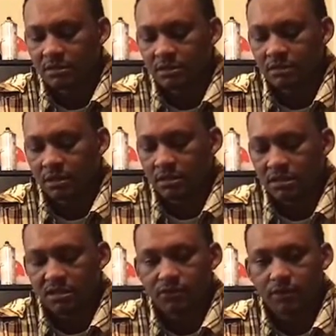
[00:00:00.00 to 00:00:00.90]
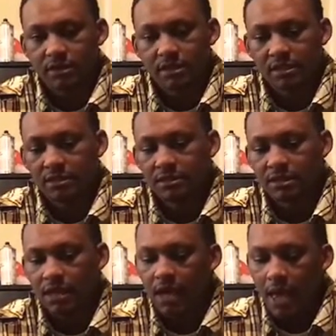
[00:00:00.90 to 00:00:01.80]
and Zx14s
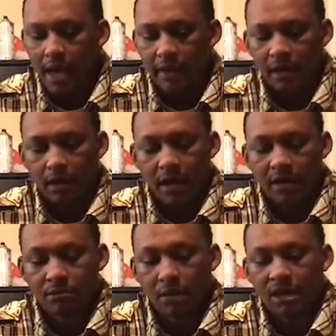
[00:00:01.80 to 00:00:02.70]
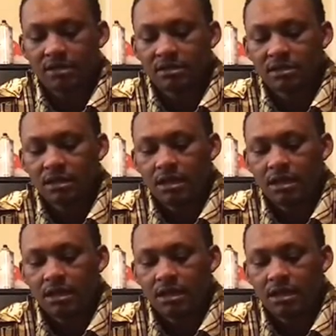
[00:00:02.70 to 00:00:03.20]
and all kind of bikes.